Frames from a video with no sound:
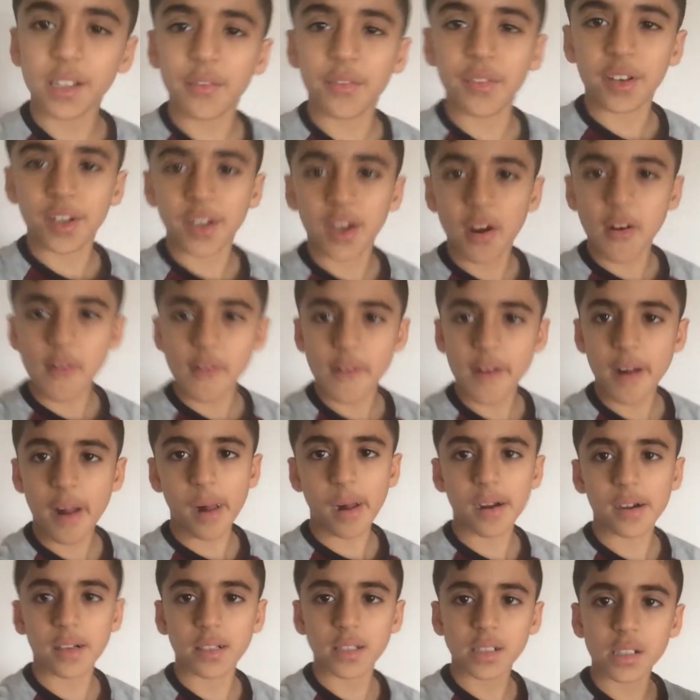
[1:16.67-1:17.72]
the video
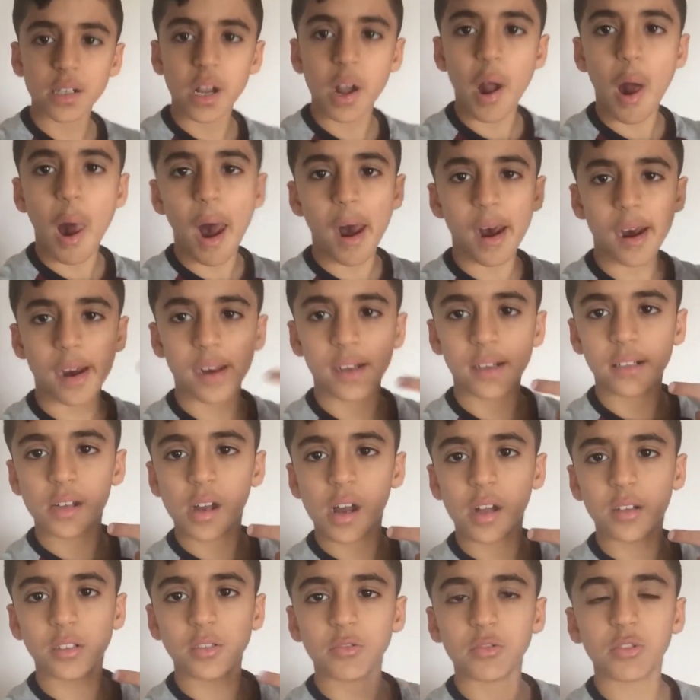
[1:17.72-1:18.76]

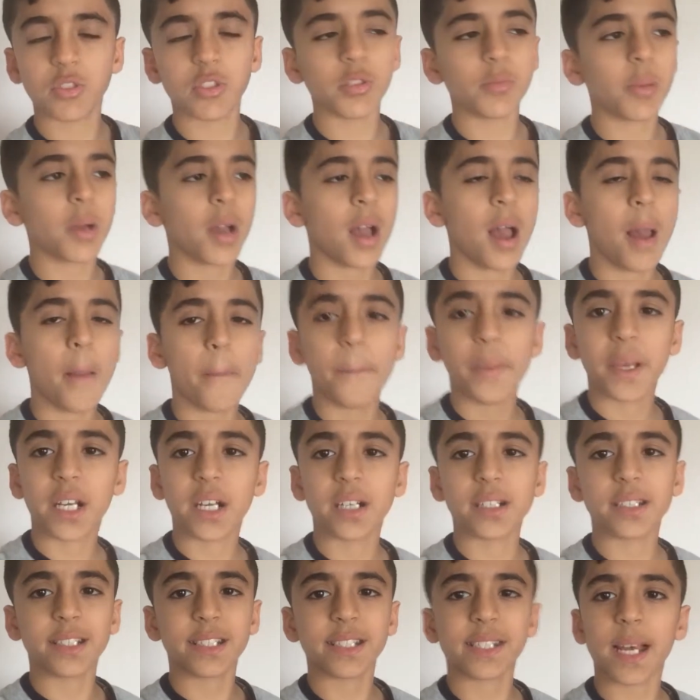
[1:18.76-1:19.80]
on YouTube
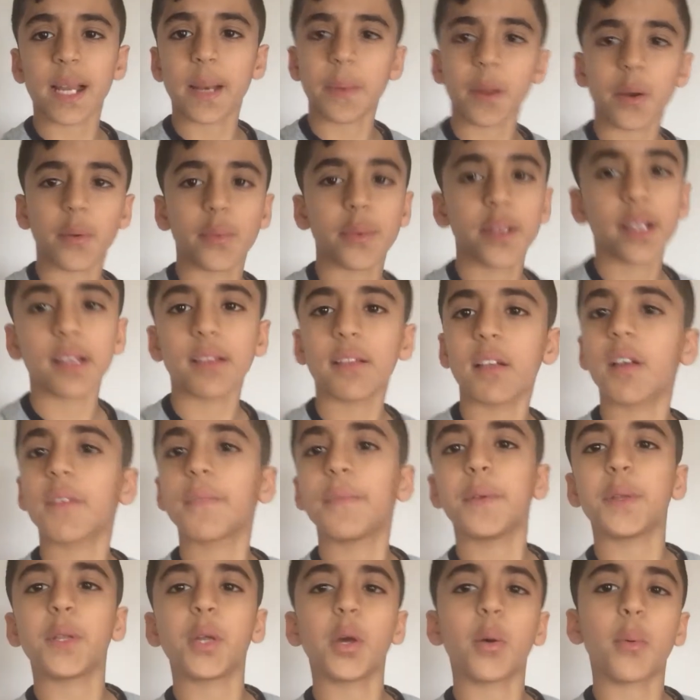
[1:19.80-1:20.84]
because it's going to be a really long
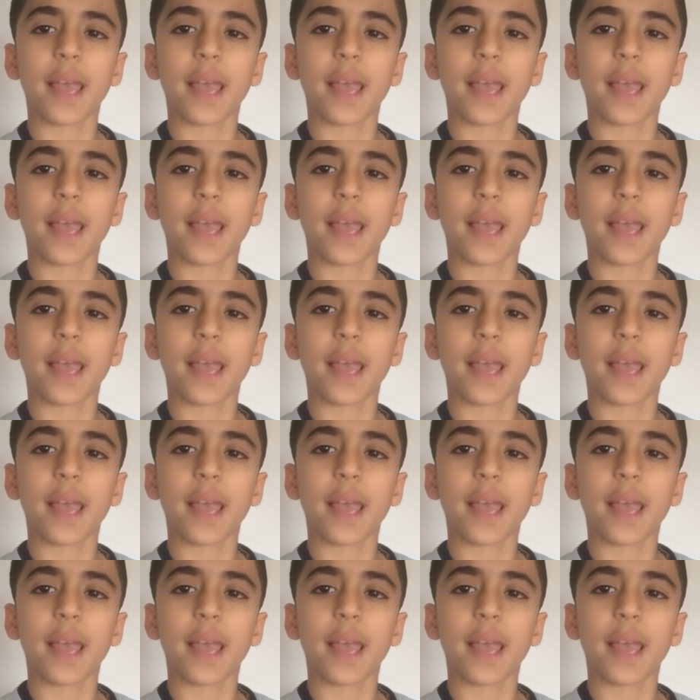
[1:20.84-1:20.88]
video.